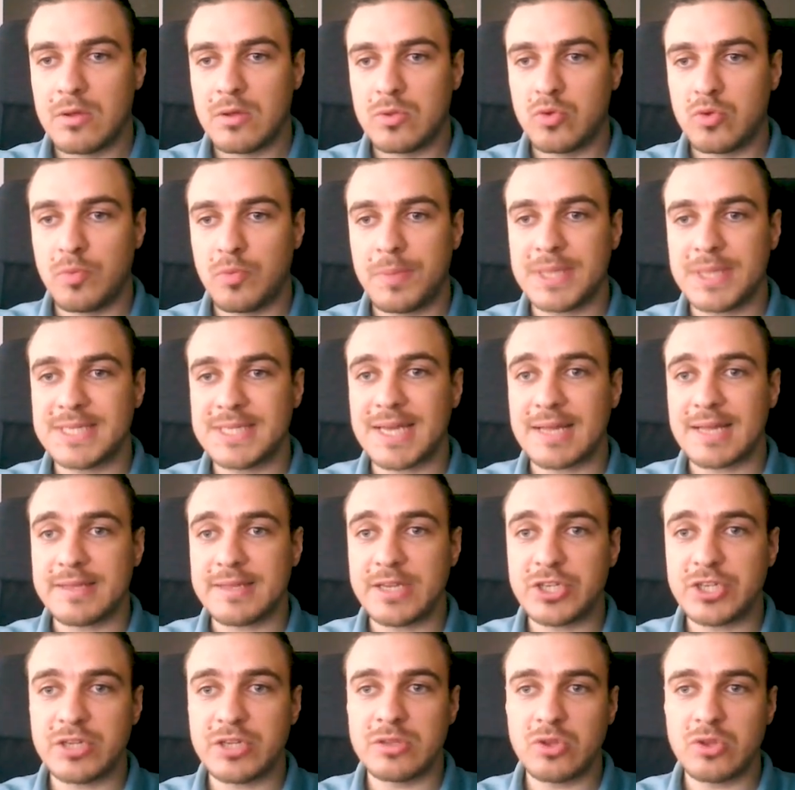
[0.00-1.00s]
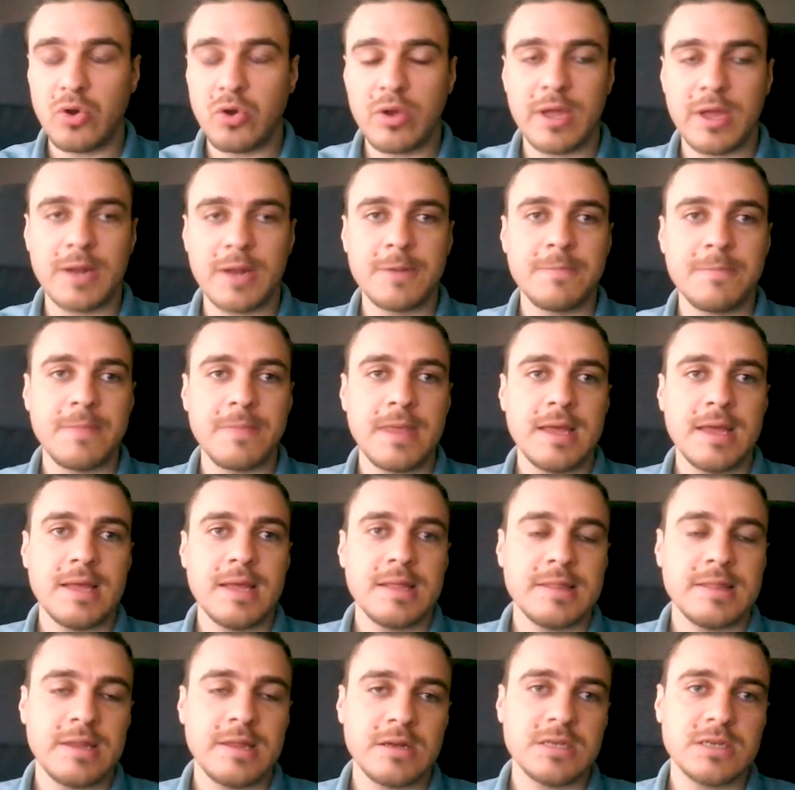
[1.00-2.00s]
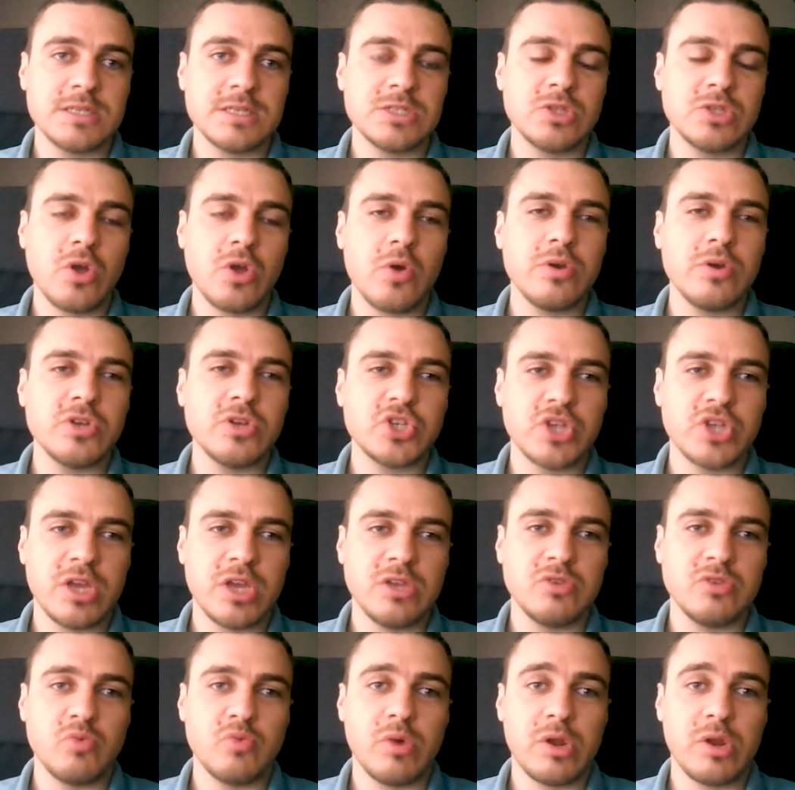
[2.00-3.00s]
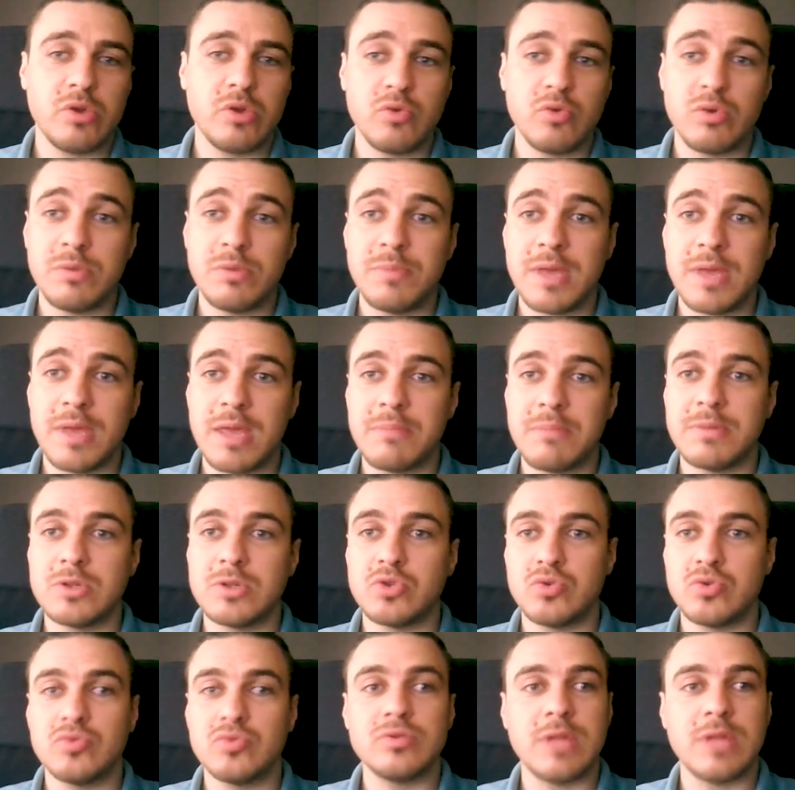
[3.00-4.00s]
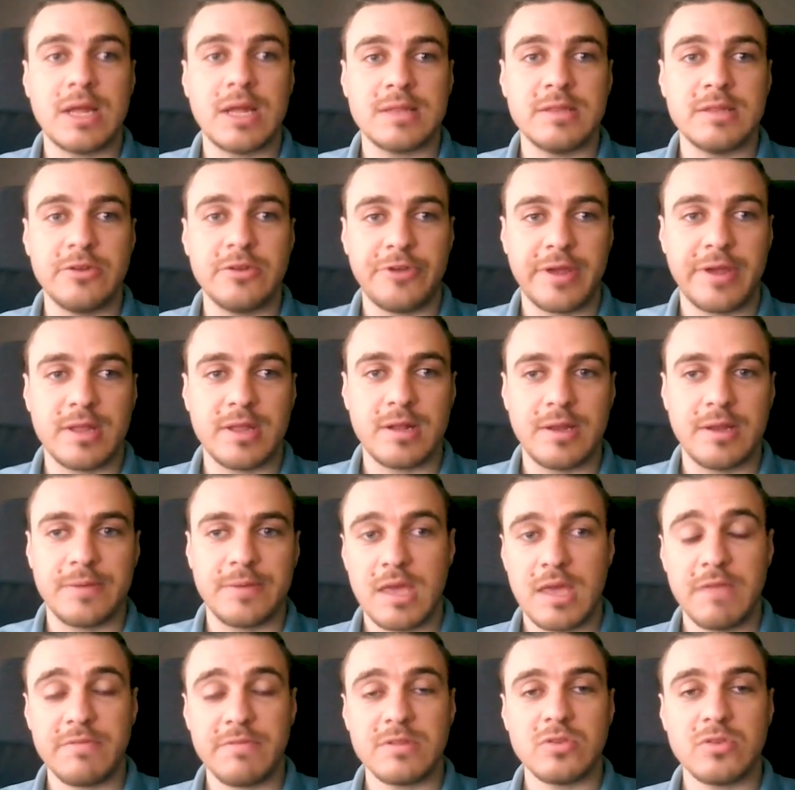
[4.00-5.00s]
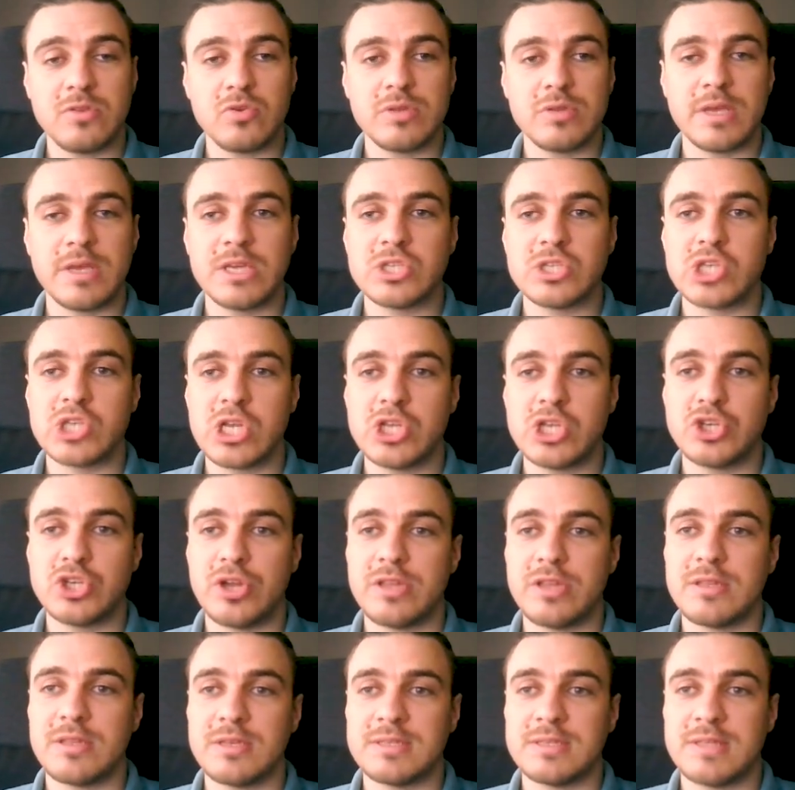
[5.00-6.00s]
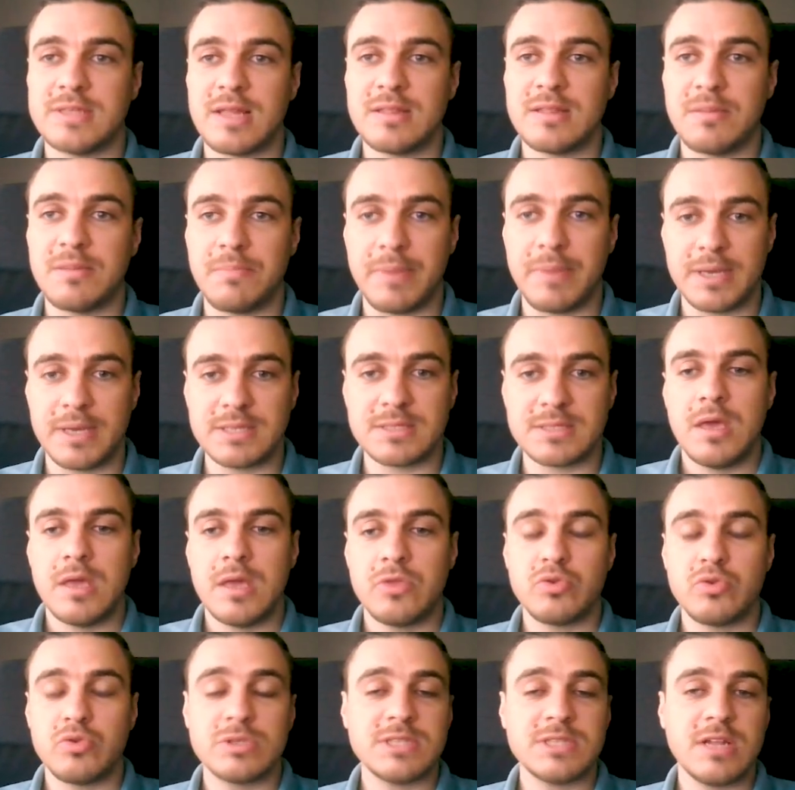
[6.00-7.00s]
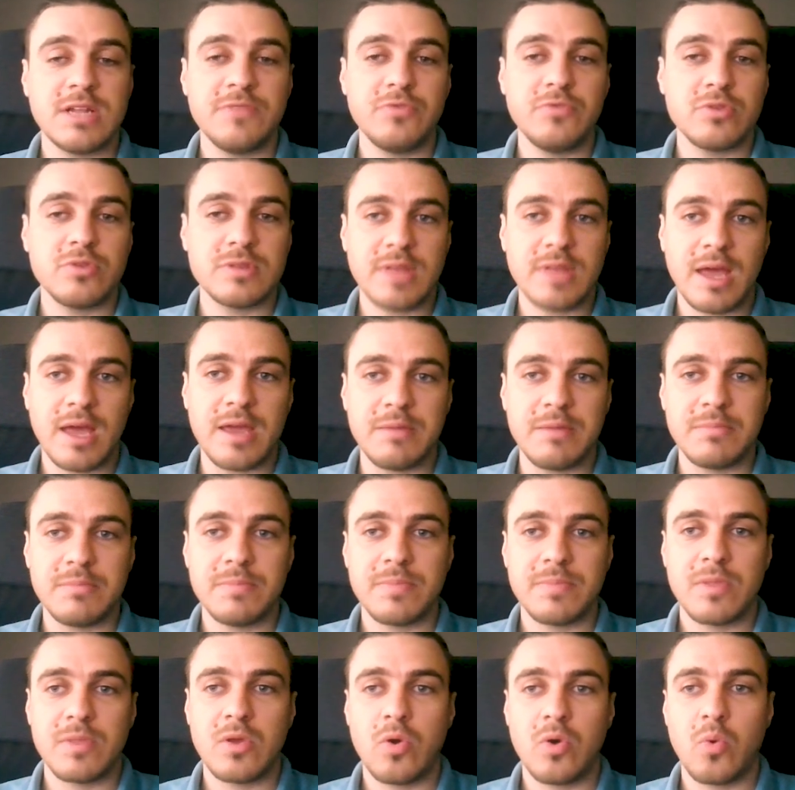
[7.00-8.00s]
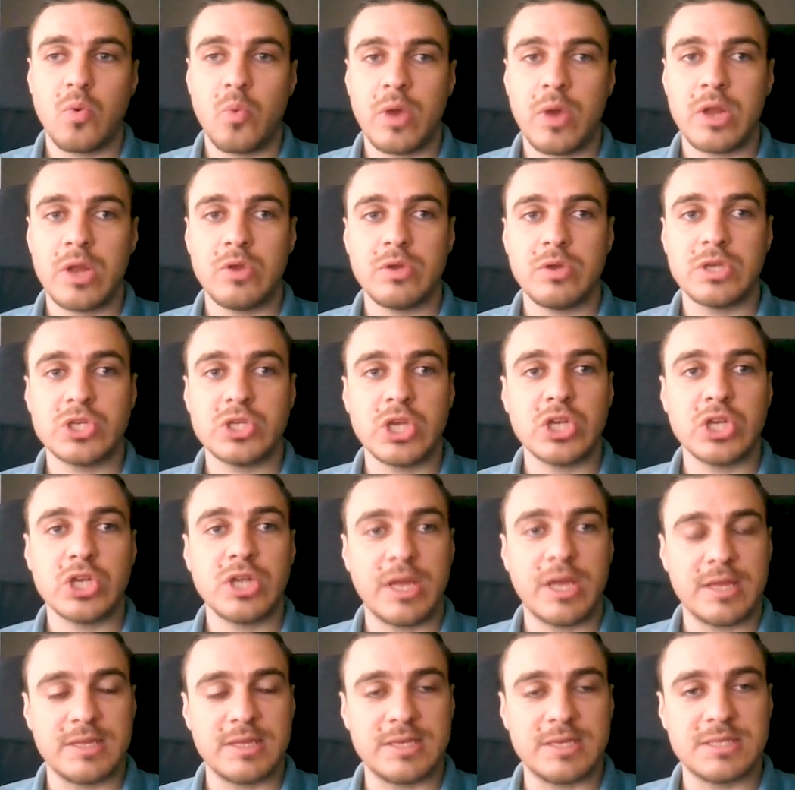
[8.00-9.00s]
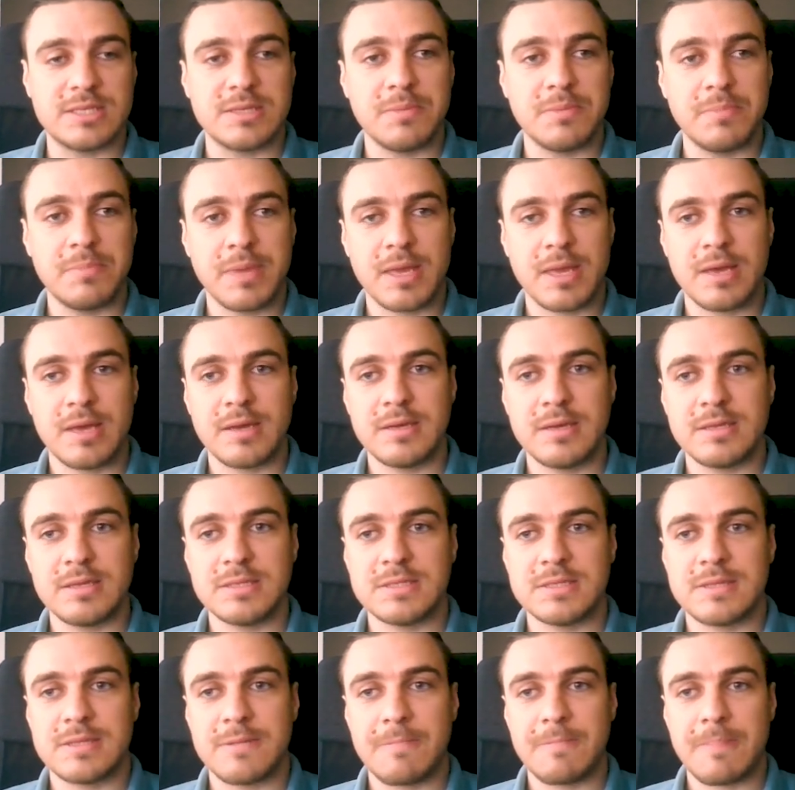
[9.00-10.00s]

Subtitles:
basic attention token, there is no exchange where you will be able to do that directly. Even though the exchange rate is not the best, it will save you time when you exchange like this, because